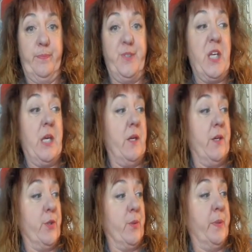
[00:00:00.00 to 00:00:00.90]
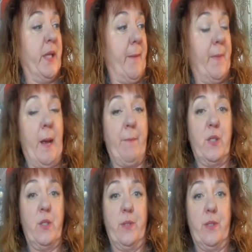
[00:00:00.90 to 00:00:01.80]
deed and your plat map
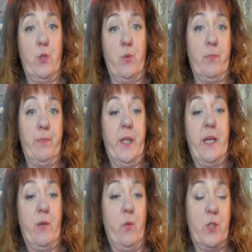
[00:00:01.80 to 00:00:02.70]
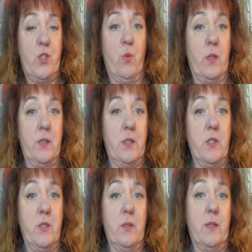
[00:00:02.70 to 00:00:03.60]
and your plan of what you wanted to
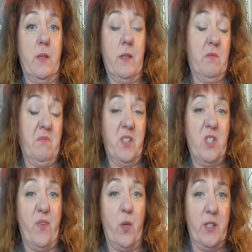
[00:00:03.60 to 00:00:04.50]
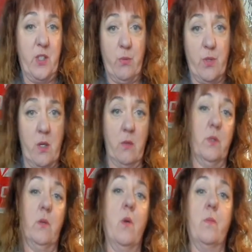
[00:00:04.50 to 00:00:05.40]
do, and the default answer was no.
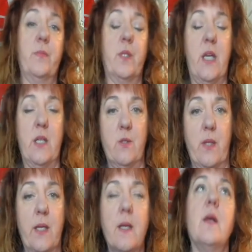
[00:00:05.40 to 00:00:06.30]
Nope, can't do that.